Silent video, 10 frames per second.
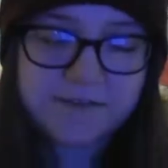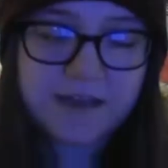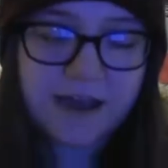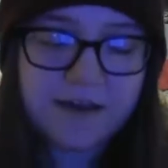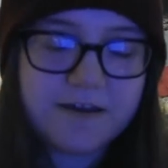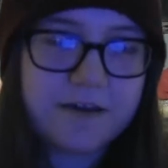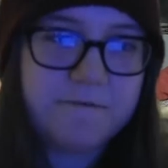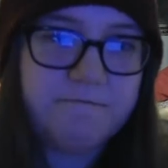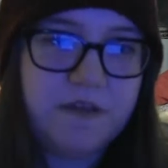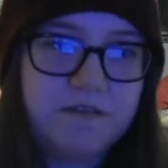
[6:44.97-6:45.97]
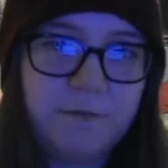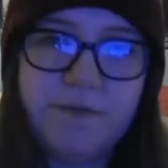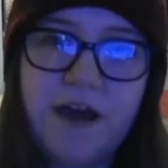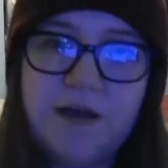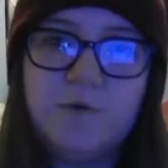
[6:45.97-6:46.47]
yeah, the
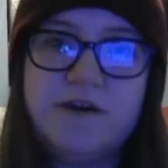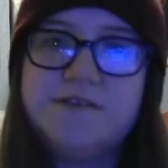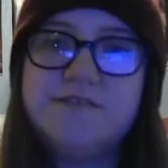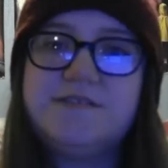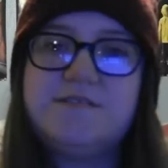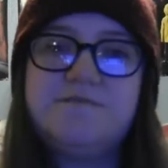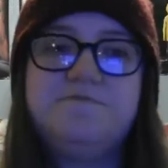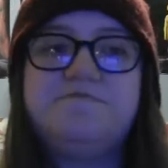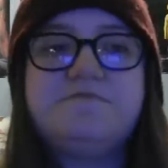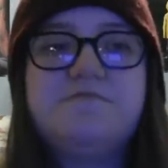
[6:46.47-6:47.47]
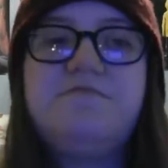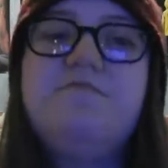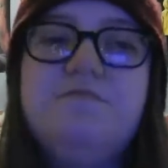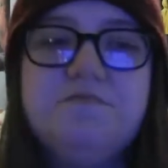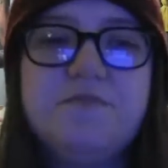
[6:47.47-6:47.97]
plot was,
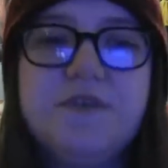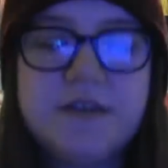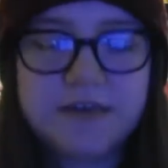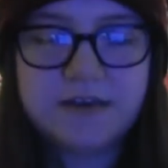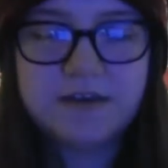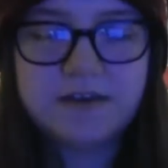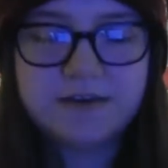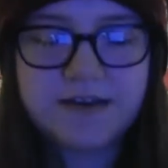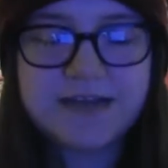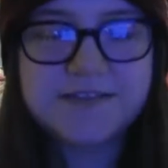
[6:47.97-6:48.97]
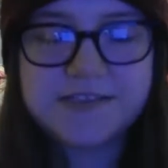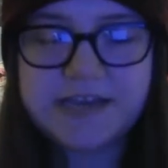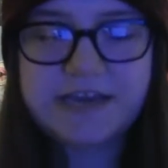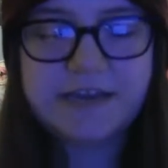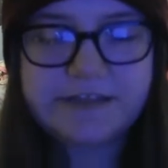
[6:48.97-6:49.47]
I'd
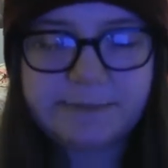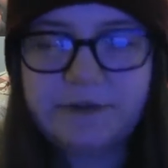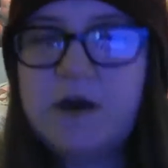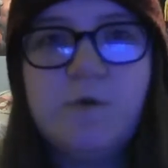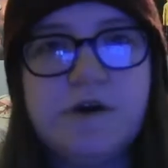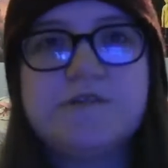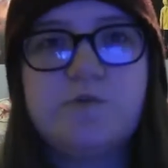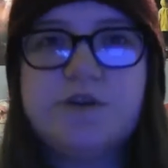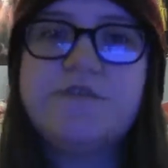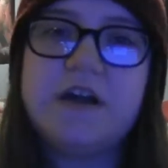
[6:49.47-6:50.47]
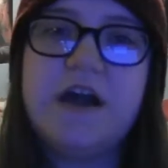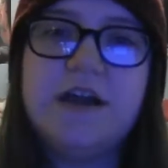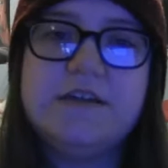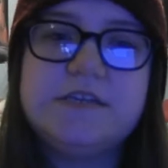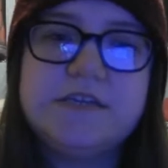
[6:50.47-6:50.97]
say the plot was one of a
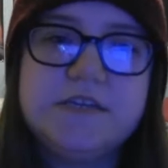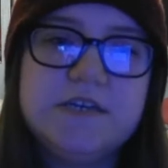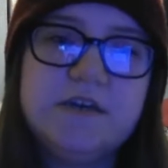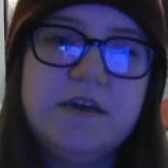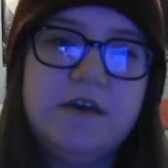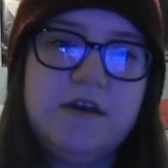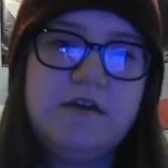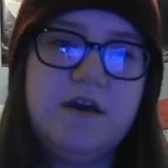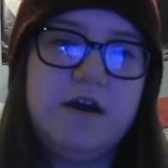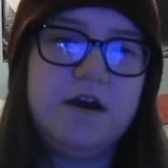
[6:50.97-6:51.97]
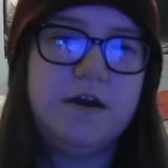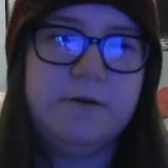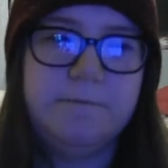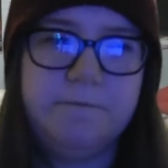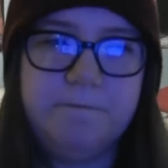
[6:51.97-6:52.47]
kind.
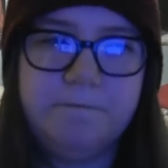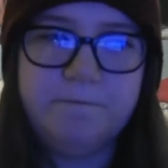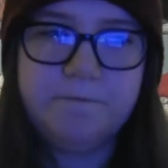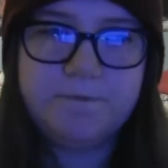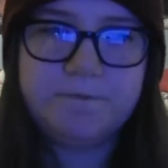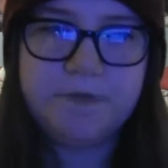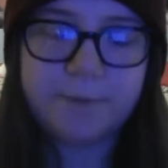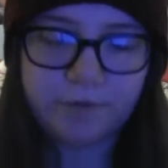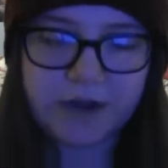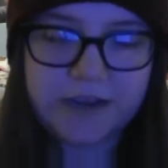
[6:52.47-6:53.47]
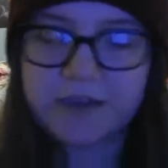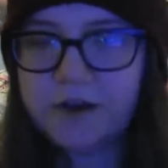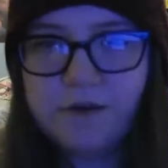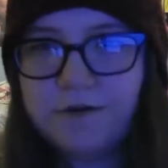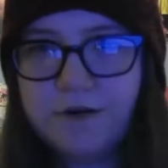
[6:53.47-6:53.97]
A prank, you
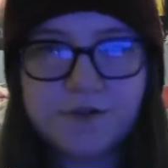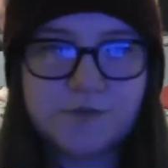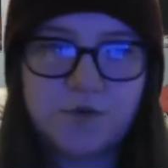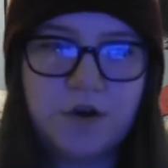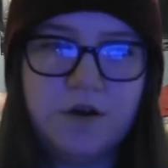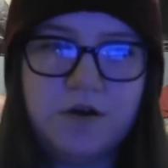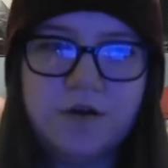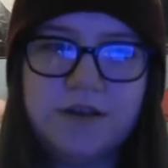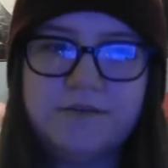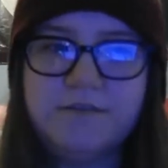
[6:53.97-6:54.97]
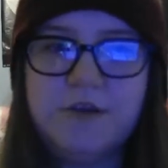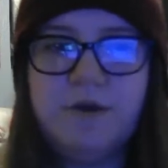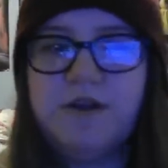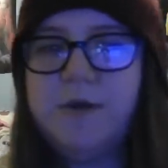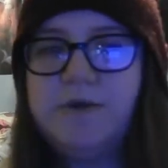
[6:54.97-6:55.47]
know, goes wrong and you
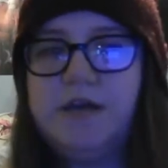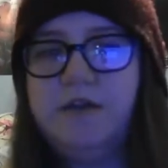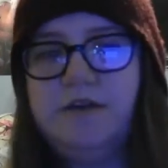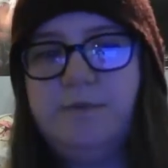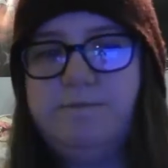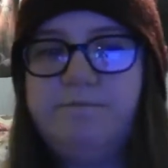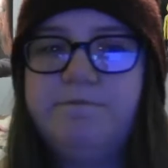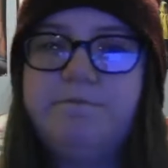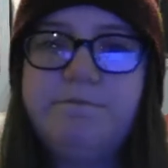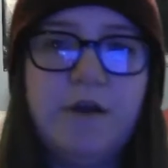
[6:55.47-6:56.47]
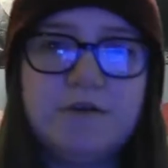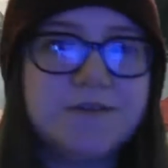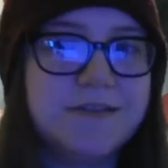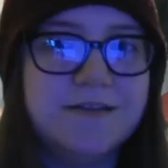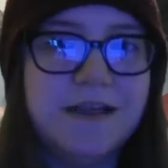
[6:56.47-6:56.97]
end up killing the
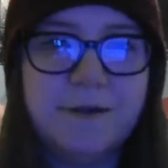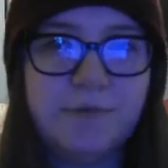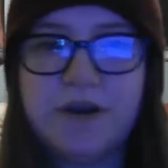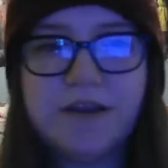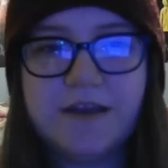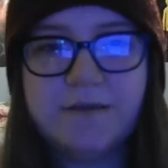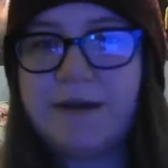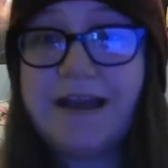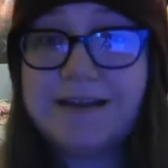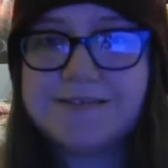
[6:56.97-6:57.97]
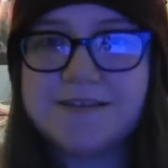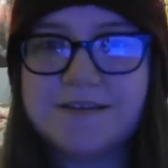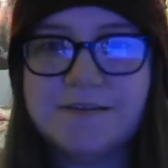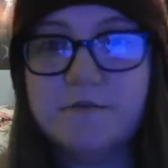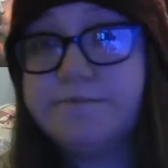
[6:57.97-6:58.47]
person that you're pranking by
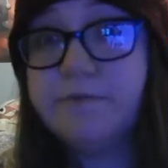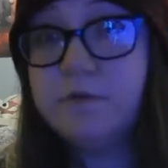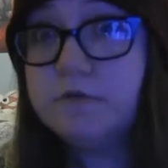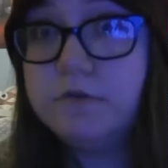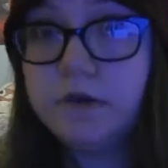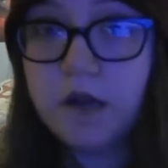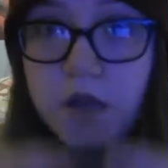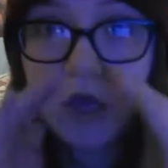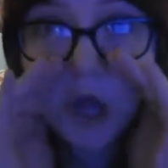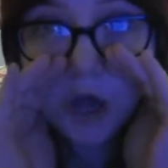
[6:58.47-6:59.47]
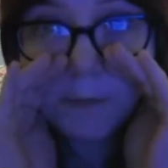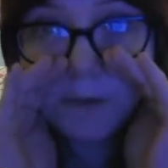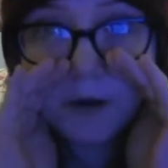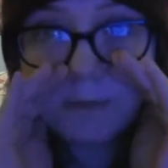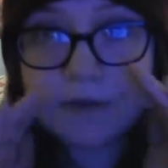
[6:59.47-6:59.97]
accident or on
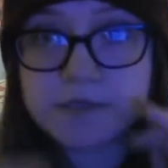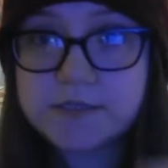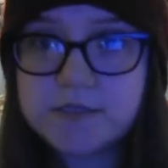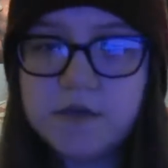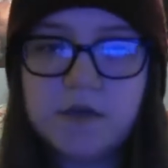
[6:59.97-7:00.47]
purpose.